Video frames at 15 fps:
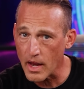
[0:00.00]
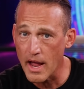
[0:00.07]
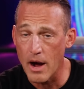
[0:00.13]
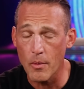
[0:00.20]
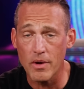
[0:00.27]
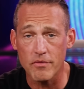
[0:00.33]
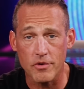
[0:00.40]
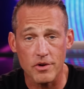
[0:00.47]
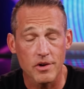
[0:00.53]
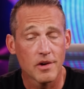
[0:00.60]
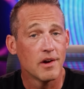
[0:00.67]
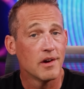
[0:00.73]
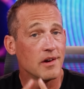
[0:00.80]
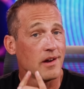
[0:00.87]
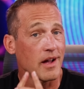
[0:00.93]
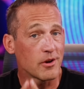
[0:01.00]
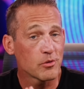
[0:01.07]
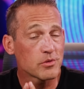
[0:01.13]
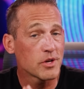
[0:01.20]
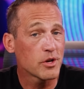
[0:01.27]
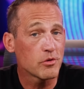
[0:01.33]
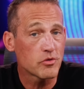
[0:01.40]
However, I don't
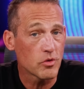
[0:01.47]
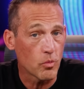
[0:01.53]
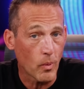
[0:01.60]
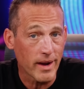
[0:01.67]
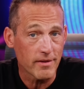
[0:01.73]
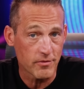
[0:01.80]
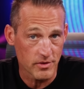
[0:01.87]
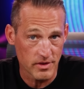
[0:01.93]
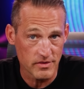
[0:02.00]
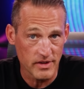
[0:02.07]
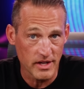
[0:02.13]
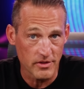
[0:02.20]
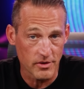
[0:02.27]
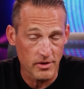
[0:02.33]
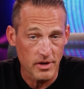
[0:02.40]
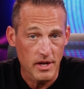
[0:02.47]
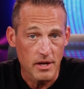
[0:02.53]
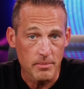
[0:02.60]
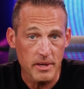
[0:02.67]
think you should wait for this either,